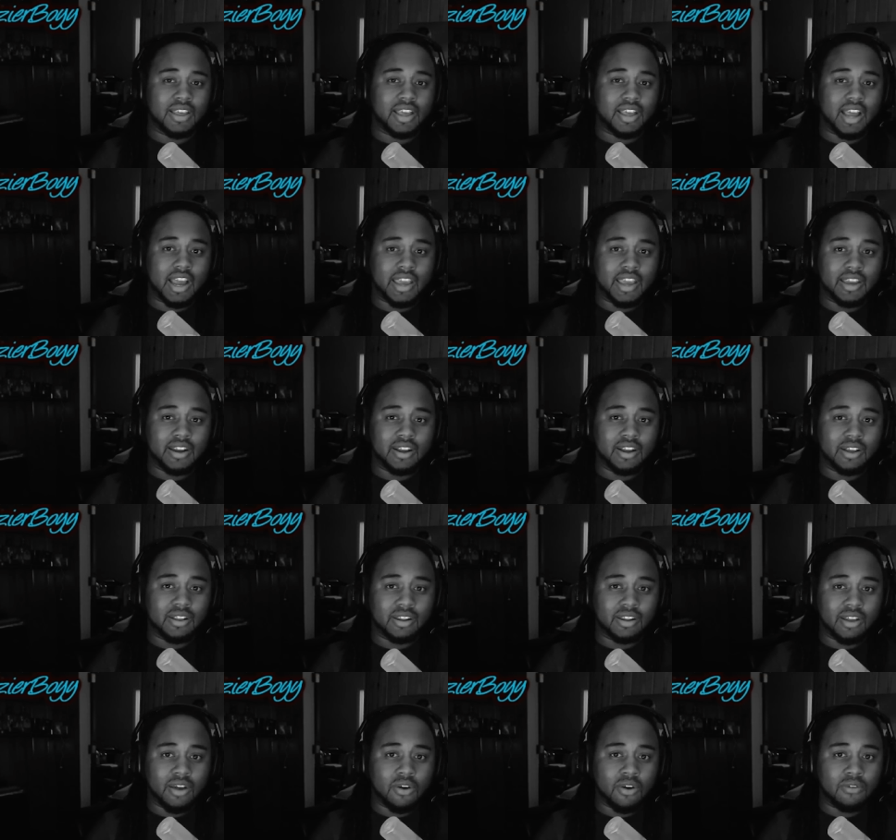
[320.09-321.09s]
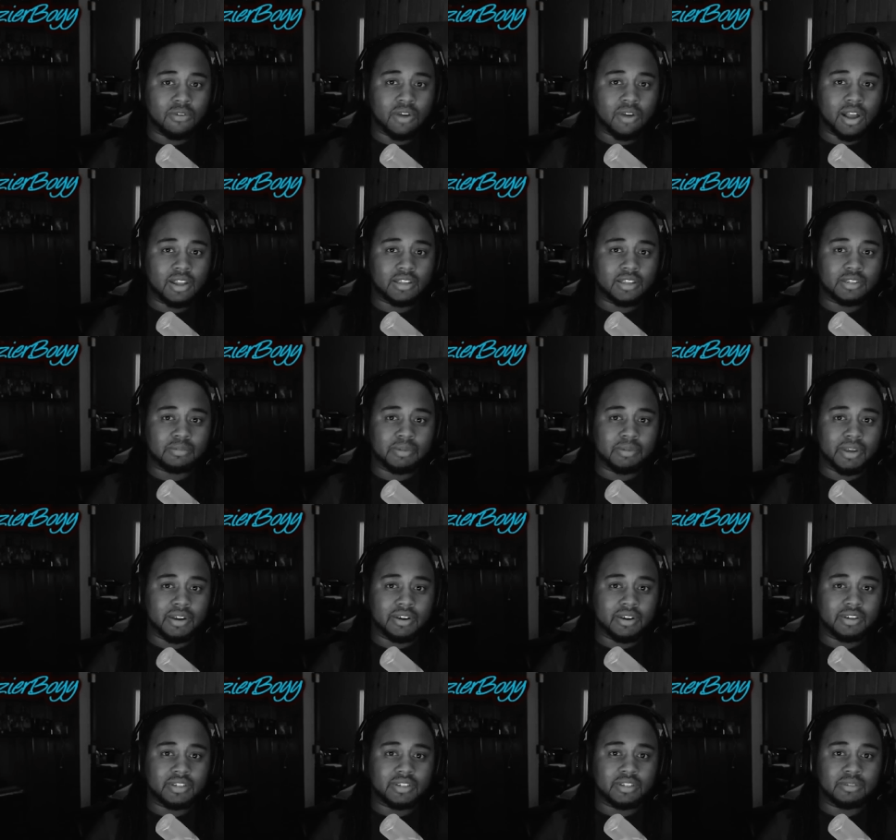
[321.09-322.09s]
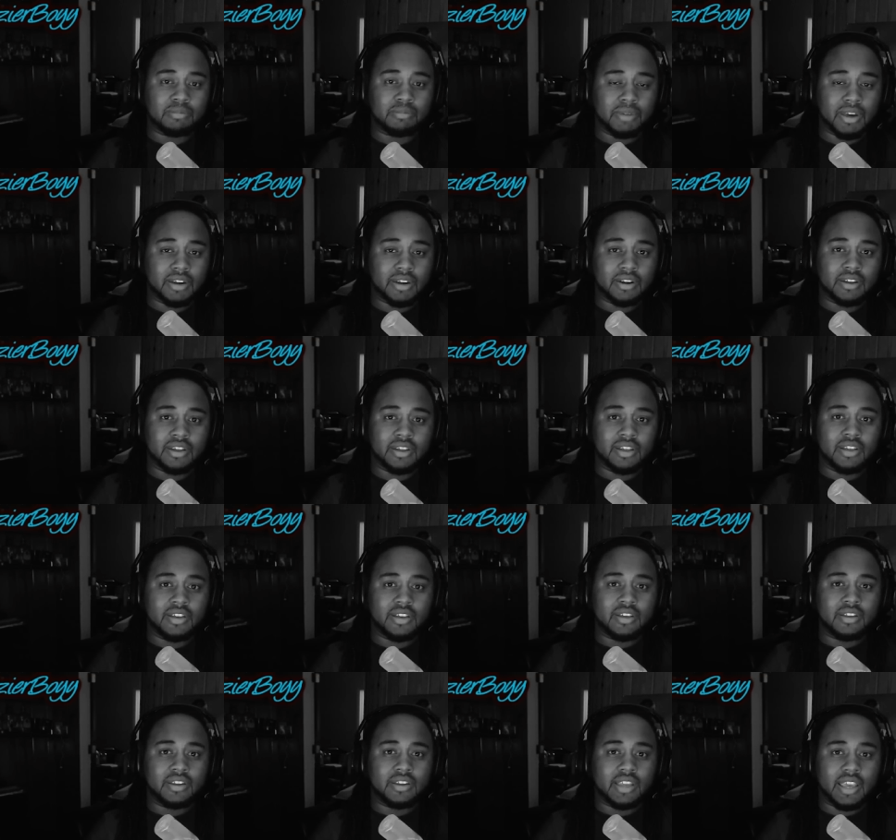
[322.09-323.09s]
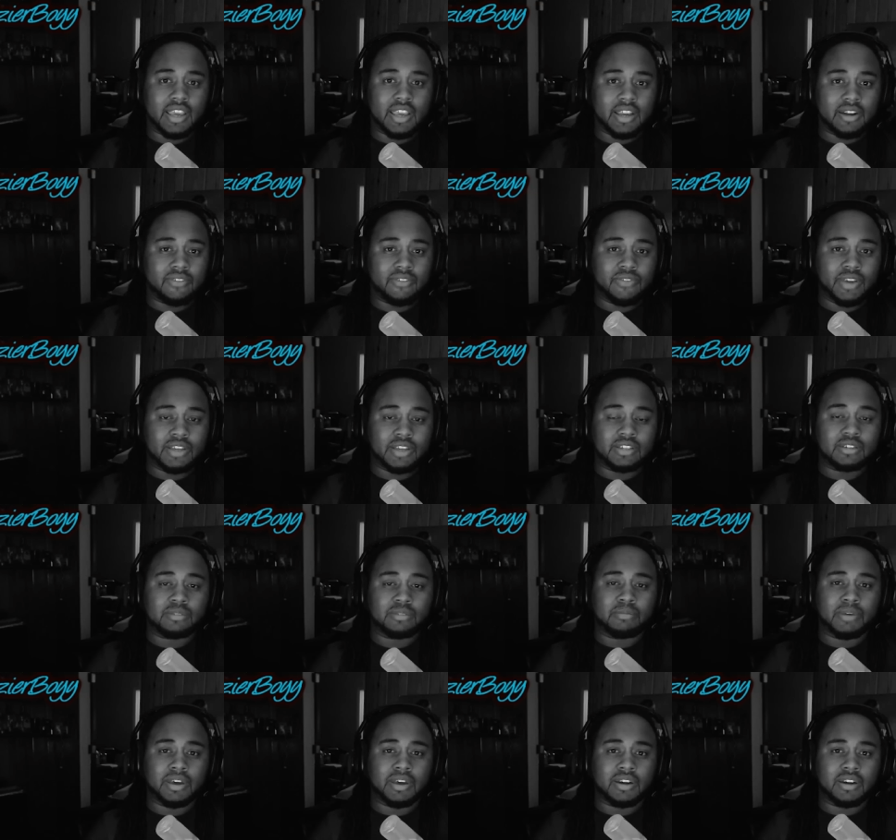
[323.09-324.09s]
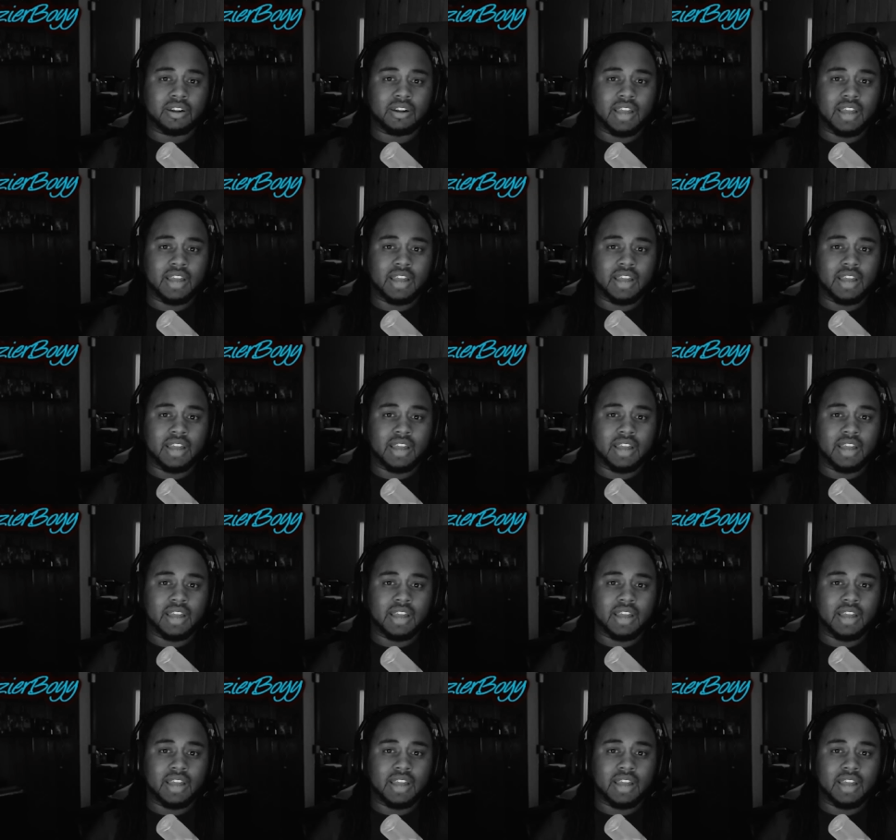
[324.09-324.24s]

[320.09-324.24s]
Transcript: I hear the, the overall experience is better. The interface is better.